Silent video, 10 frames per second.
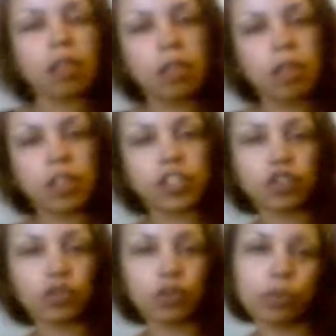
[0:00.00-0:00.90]
in
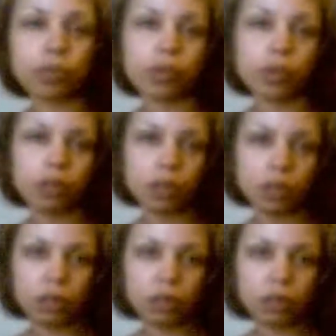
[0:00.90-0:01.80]
this group.
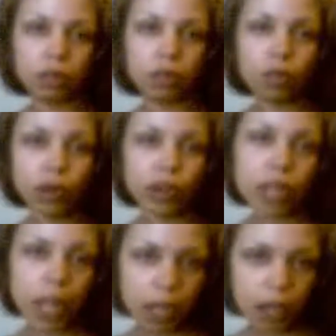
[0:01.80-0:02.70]
Where
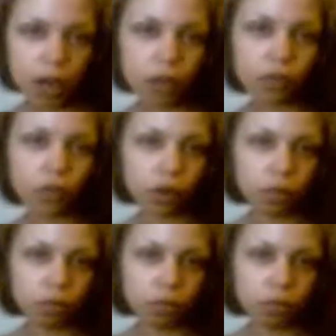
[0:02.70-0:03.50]
did they come from?